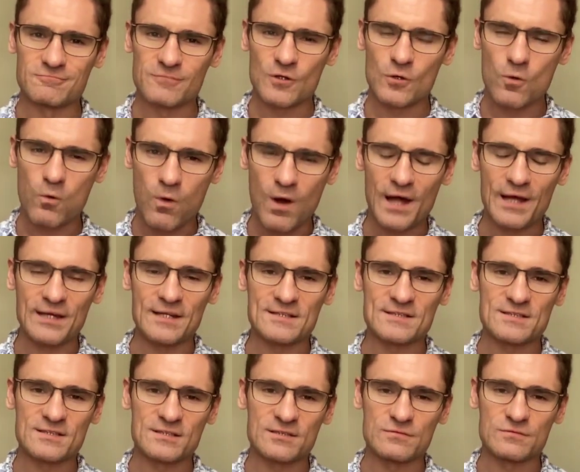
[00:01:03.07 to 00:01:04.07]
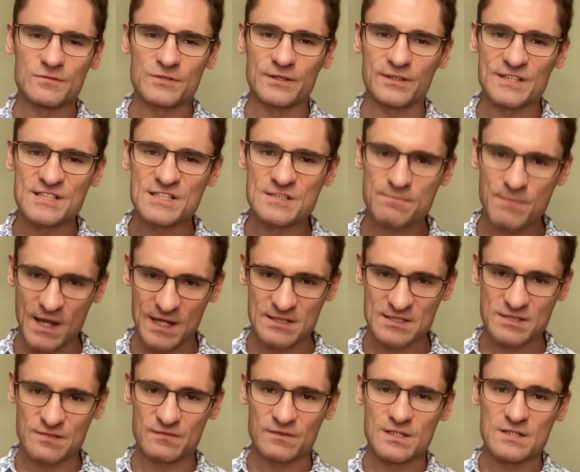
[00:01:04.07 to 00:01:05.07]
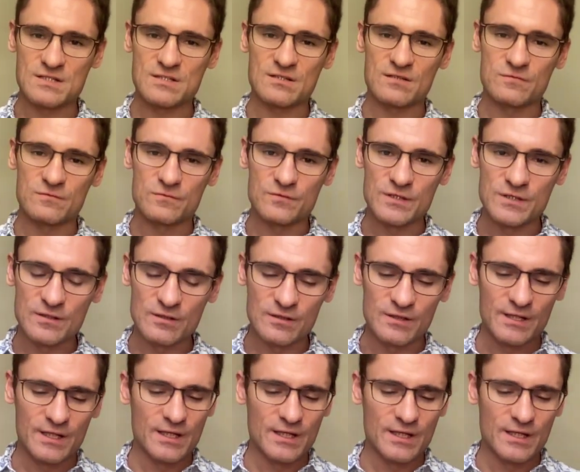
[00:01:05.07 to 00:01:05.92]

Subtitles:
quiet, of real expansiveness, of real